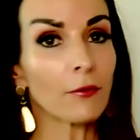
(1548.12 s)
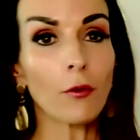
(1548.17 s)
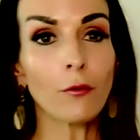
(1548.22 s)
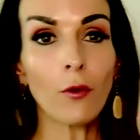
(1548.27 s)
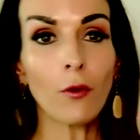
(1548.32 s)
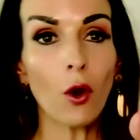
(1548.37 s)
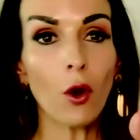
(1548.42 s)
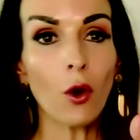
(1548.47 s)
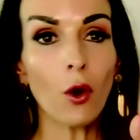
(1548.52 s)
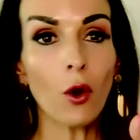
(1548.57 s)

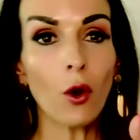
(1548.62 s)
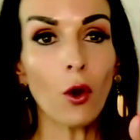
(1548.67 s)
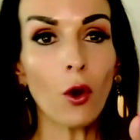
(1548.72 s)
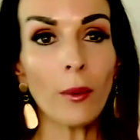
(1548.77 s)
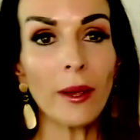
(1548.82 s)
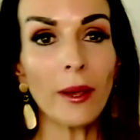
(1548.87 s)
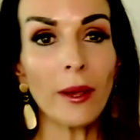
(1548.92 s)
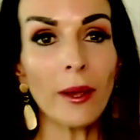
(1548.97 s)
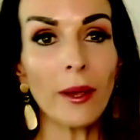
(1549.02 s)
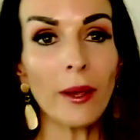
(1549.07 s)
For 4
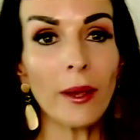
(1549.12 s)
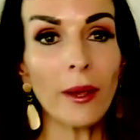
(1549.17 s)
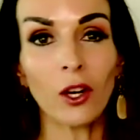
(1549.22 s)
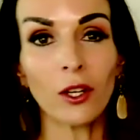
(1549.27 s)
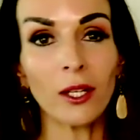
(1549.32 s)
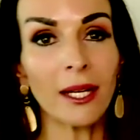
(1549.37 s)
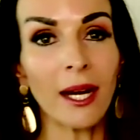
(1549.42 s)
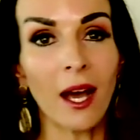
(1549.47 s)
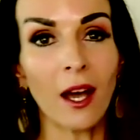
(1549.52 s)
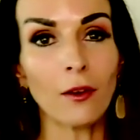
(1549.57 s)
weeks, I'm going to
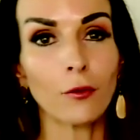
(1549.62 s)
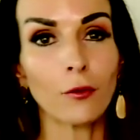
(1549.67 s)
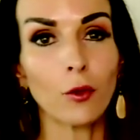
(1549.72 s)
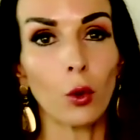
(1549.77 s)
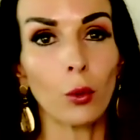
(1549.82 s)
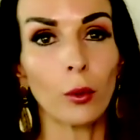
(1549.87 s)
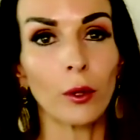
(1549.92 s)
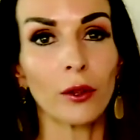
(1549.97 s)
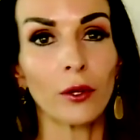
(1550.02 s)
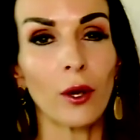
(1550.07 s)
get on a
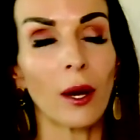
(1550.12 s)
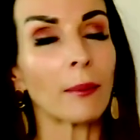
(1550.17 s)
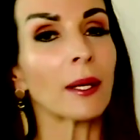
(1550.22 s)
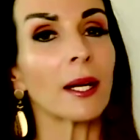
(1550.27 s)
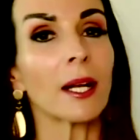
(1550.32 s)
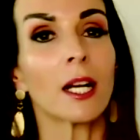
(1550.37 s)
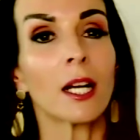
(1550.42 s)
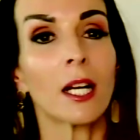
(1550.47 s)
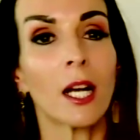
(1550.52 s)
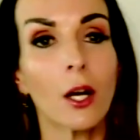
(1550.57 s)
live call with
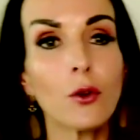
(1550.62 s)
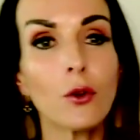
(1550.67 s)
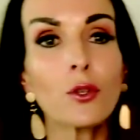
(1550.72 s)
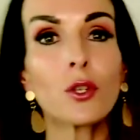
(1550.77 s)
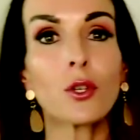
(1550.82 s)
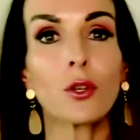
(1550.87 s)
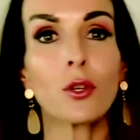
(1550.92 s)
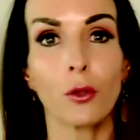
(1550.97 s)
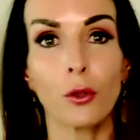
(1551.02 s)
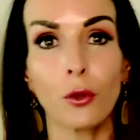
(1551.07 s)
you. I'm going to
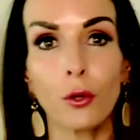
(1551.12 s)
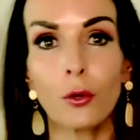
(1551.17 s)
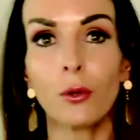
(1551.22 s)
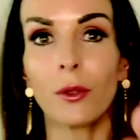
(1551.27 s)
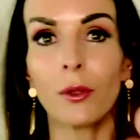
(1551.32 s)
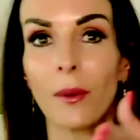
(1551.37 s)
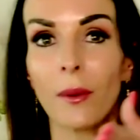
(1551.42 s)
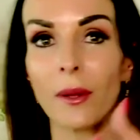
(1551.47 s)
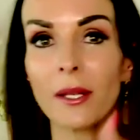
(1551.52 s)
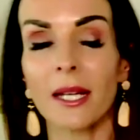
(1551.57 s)
coach you
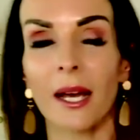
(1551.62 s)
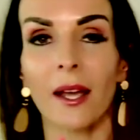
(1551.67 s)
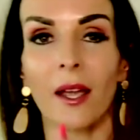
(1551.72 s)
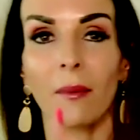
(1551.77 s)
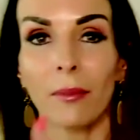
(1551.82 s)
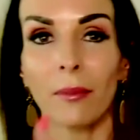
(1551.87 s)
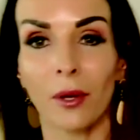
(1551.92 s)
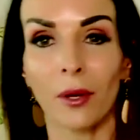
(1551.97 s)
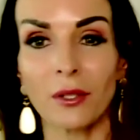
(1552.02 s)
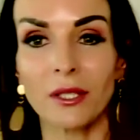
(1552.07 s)
through the
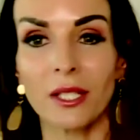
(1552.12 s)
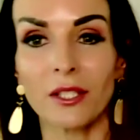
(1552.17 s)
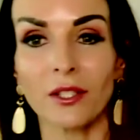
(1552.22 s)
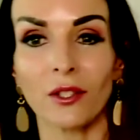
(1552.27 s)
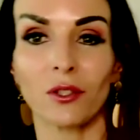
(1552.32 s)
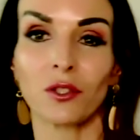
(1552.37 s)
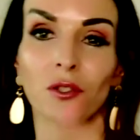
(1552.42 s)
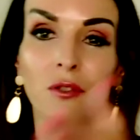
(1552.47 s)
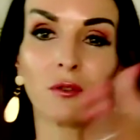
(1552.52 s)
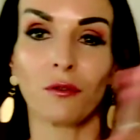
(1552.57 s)
entire
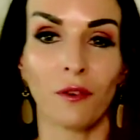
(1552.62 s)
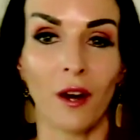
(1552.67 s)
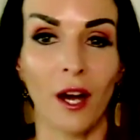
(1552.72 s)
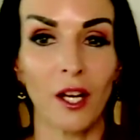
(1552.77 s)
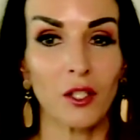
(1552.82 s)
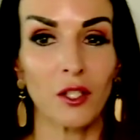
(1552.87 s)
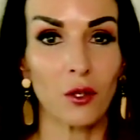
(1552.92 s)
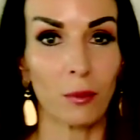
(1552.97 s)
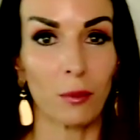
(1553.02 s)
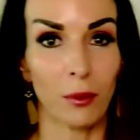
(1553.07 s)
process so that you
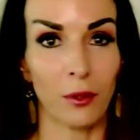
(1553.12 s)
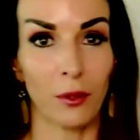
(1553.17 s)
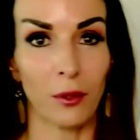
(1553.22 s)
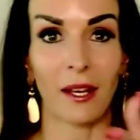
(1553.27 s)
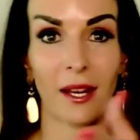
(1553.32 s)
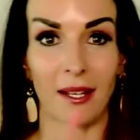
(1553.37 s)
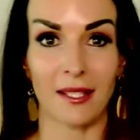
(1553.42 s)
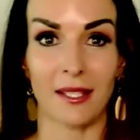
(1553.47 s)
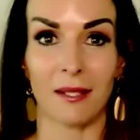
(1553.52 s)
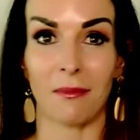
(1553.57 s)
find your
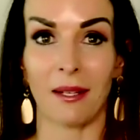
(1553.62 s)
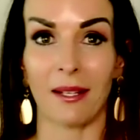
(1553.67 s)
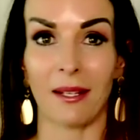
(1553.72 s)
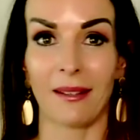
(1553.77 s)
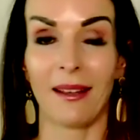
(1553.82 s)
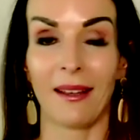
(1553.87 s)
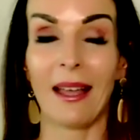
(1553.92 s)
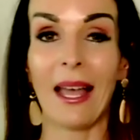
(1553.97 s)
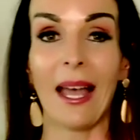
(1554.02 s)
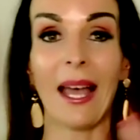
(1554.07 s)
perfect
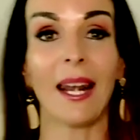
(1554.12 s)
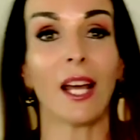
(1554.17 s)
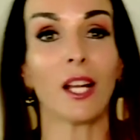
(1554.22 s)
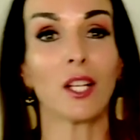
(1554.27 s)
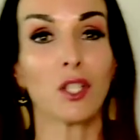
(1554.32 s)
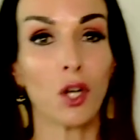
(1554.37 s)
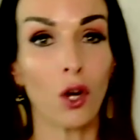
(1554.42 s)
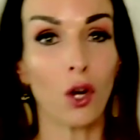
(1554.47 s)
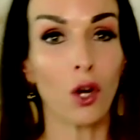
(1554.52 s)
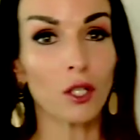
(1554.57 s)
customer. And
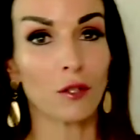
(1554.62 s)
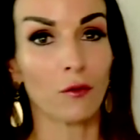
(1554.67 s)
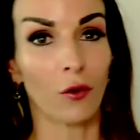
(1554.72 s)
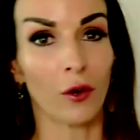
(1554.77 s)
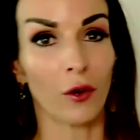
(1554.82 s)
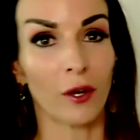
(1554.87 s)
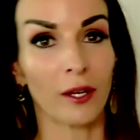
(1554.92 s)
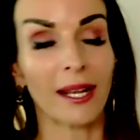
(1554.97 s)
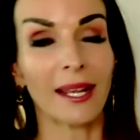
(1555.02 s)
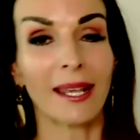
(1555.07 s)
I charged
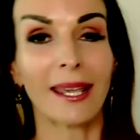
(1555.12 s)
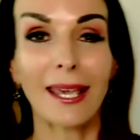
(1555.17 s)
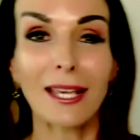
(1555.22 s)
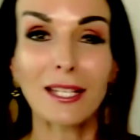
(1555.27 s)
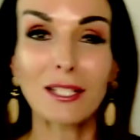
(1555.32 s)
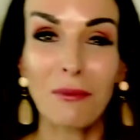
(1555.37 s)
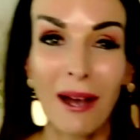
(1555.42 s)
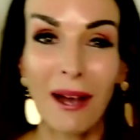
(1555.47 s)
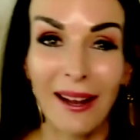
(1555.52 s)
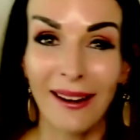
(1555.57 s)
for it. And
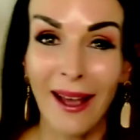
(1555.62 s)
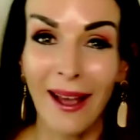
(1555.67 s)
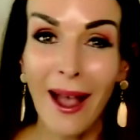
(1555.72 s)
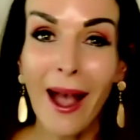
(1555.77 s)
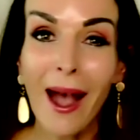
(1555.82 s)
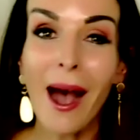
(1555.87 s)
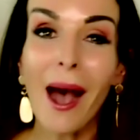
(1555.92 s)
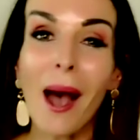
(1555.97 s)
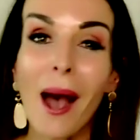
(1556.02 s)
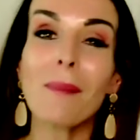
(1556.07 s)
guess what?
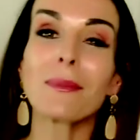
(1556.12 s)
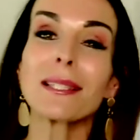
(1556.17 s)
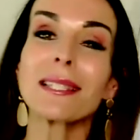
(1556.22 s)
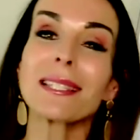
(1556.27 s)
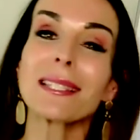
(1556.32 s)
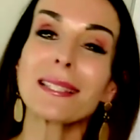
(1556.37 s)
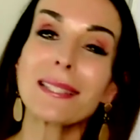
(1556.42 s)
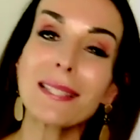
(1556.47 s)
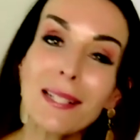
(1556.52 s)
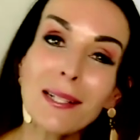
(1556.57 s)
I'm
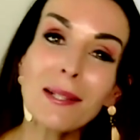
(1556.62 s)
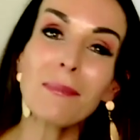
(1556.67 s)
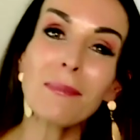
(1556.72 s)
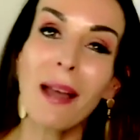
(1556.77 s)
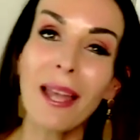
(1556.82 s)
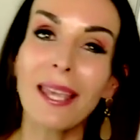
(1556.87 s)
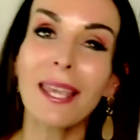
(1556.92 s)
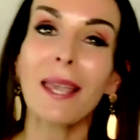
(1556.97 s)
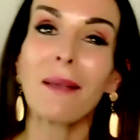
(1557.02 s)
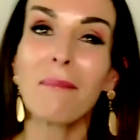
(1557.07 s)

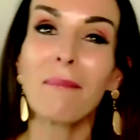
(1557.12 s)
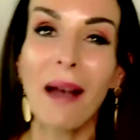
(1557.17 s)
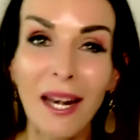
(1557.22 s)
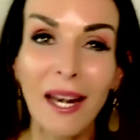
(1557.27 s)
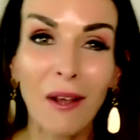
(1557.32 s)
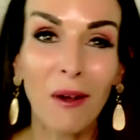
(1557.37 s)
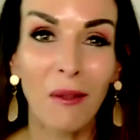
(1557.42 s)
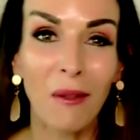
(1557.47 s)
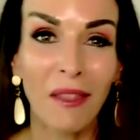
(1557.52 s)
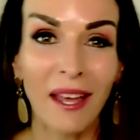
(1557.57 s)
still making
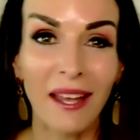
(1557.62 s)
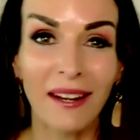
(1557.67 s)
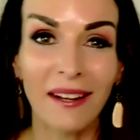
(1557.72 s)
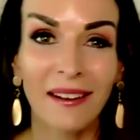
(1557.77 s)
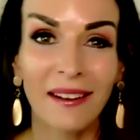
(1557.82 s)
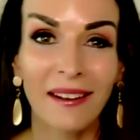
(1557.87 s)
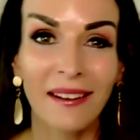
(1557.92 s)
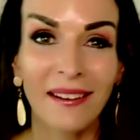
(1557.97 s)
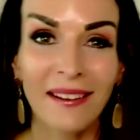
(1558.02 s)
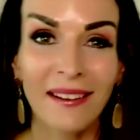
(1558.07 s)
money on
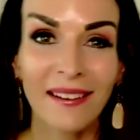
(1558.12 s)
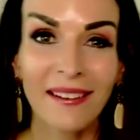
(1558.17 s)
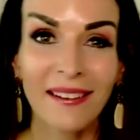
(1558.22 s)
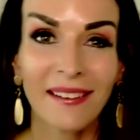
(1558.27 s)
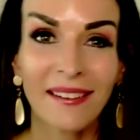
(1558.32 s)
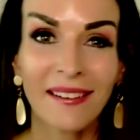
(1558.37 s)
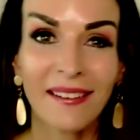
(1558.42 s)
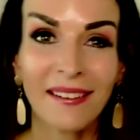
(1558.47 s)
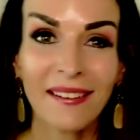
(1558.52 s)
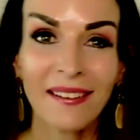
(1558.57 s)
that
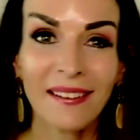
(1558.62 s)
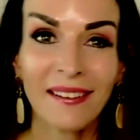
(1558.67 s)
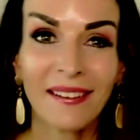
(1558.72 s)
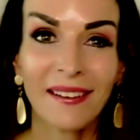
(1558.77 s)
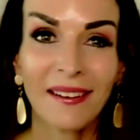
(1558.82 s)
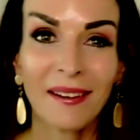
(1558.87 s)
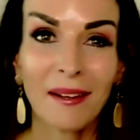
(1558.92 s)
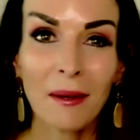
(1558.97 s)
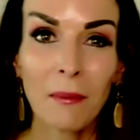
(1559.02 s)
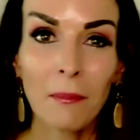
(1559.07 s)

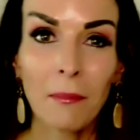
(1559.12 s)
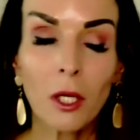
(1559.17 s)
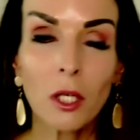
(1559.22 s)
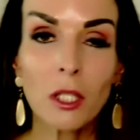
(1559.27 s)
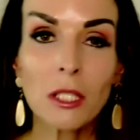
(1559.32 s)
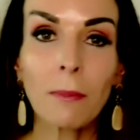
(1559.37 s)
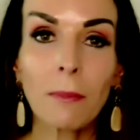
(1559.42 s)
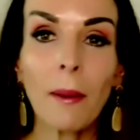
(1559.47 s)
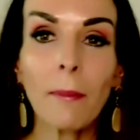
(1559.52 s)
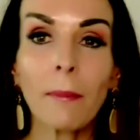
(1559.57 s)

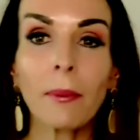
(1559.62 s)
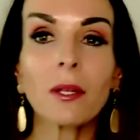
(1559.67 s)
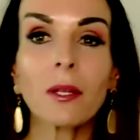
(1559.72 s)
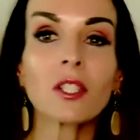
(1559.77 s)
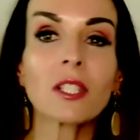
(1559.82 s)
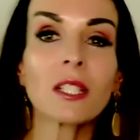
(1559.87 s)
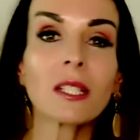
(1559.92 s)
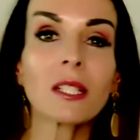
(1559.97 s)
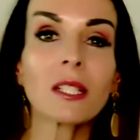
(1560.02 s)
because people are